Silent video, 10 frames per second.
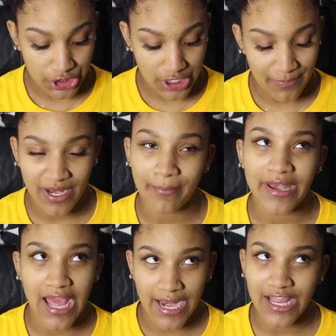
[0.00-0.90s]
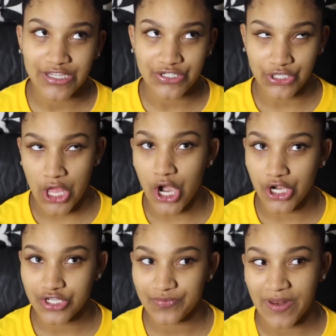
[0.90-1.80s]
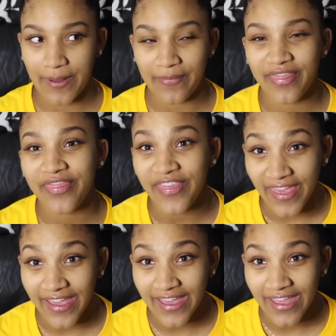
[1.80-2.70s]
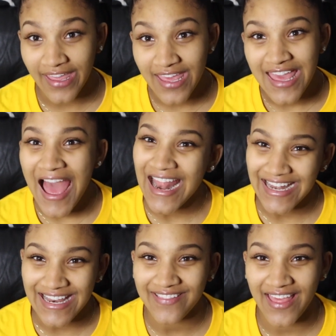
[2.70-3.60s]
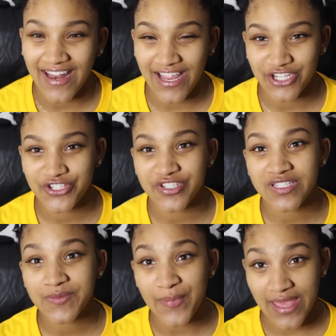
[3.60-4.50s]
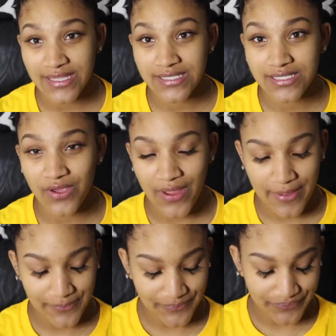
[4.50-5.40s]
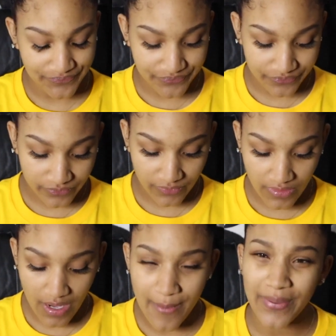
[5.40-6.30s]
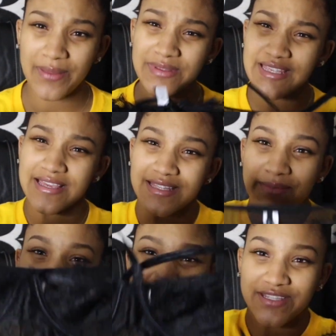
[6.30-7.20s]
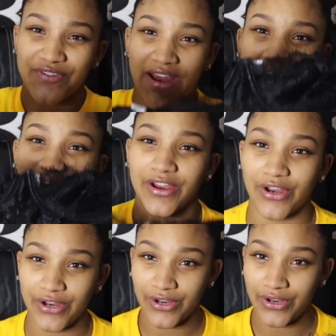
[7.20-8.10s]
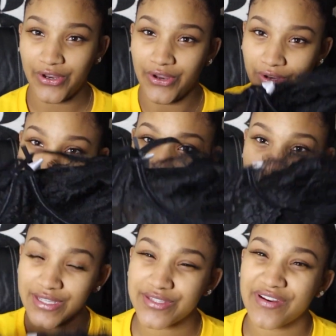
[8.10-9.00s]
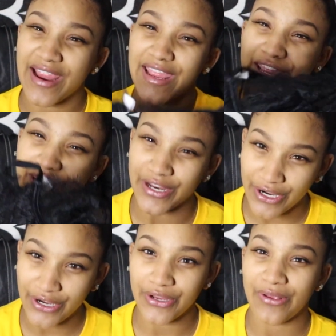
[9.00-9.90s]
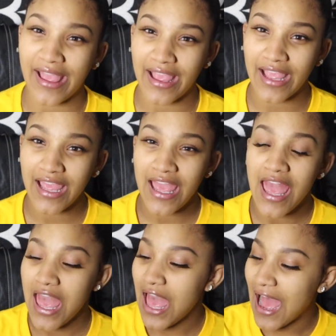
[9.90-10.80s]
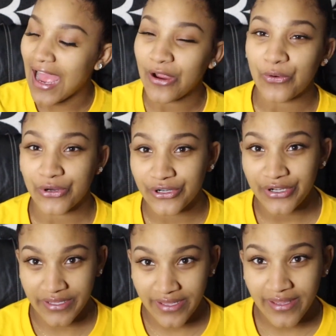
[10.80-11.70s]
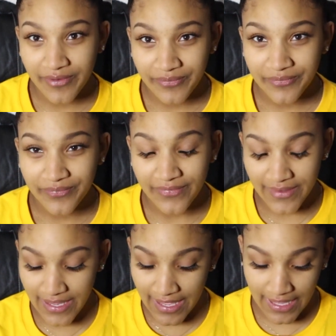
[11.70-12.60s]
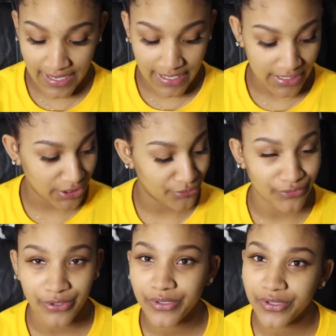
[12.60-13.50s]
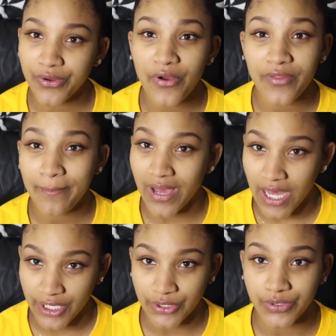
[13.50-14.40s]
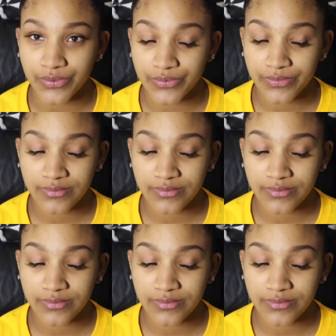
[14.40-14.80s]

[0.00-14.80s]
I mean, I'm not extra large, but I'm thick. I need that extra space, okay? But let me tell you something about this right here. This right here, okay? I ordered it and it looked real cute on the model,